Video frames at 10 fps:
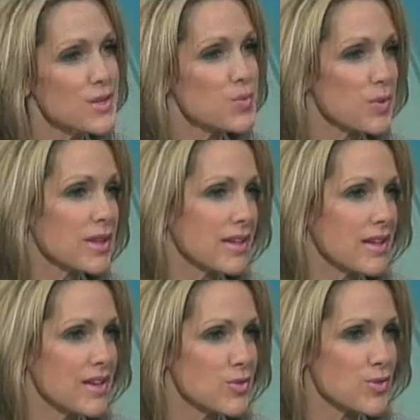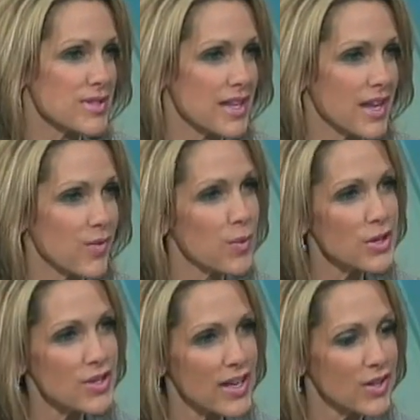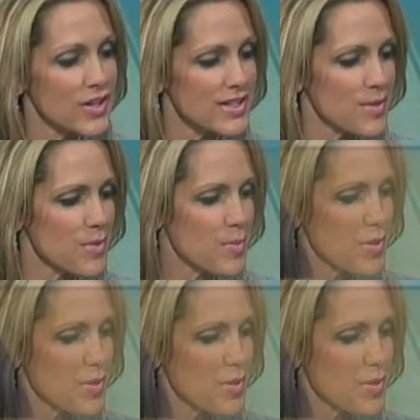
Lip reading: it is really interesting. If we could take a look at some